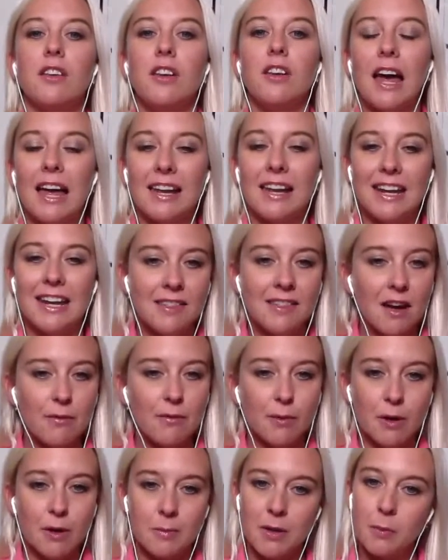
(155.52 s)
And in that
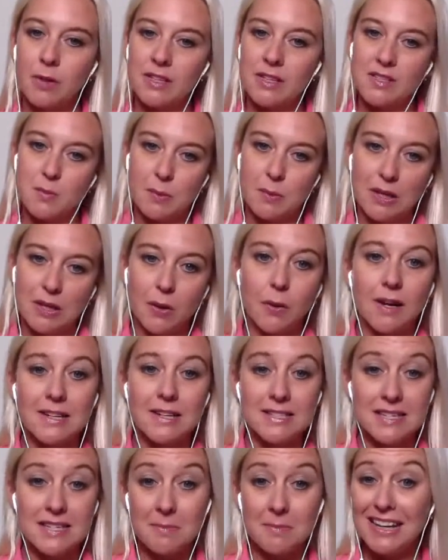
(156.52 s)
room, you want it to be
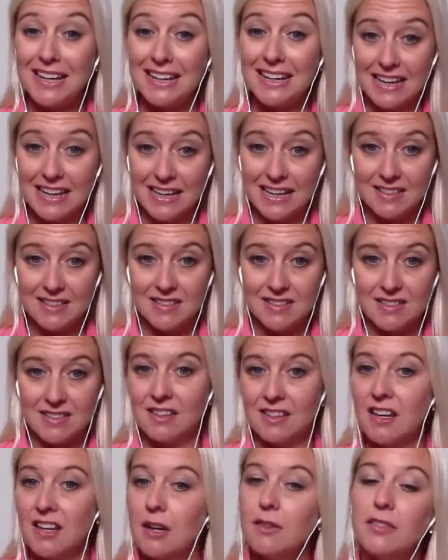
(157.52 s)
quite dimly lit,
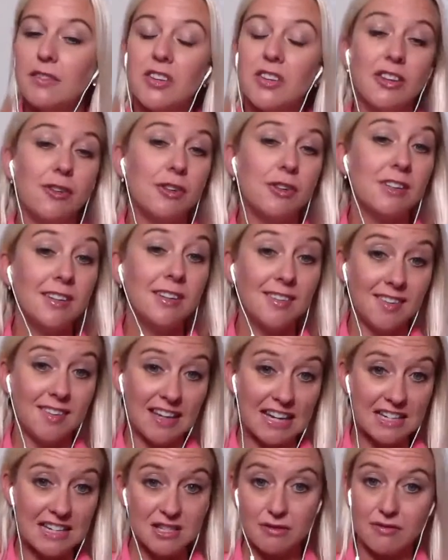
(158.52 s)
enough so that you can
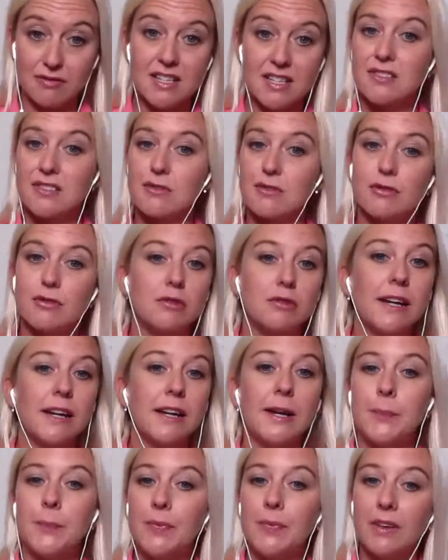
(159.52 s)
see to read a
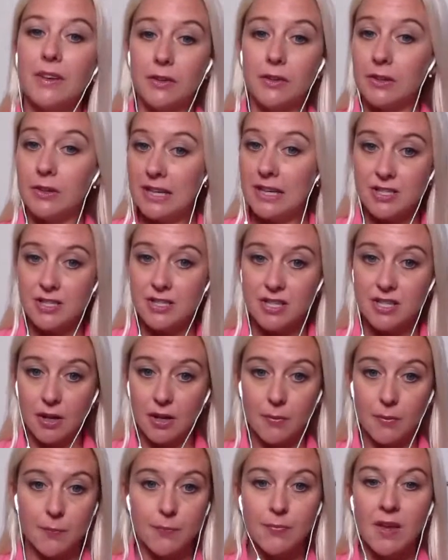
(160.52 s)
story if you need
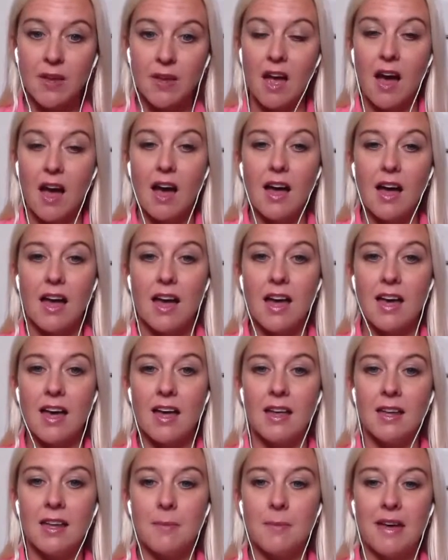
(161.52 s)
to,
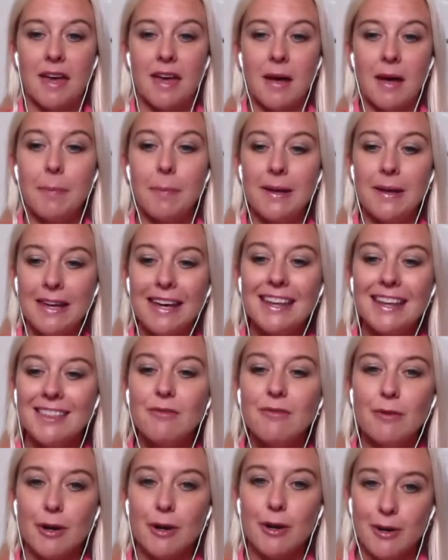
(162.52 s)
um, and be in
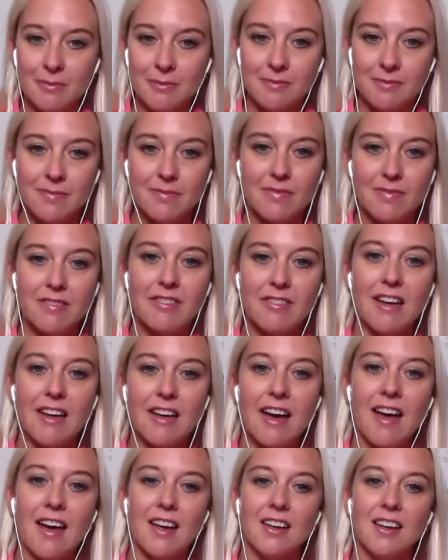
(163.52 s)
the room
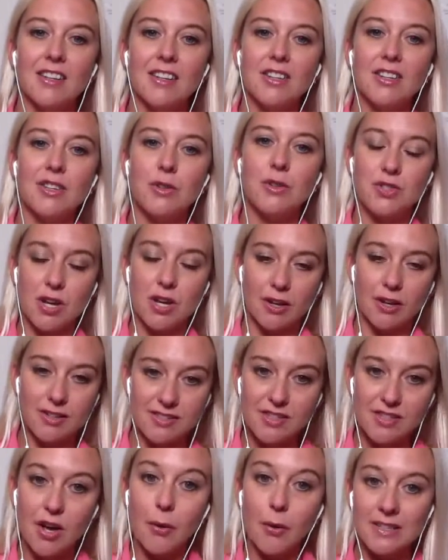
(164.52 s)
that your child
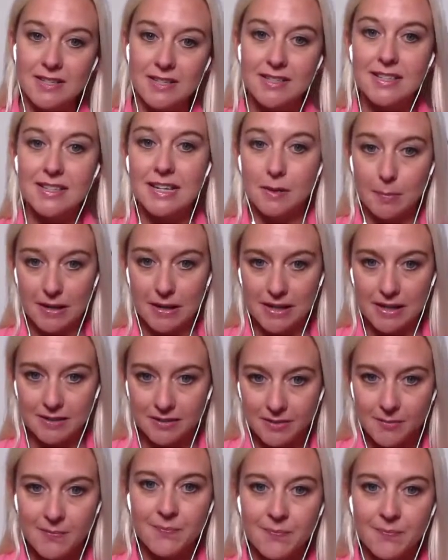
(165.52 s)
is going to sleep in.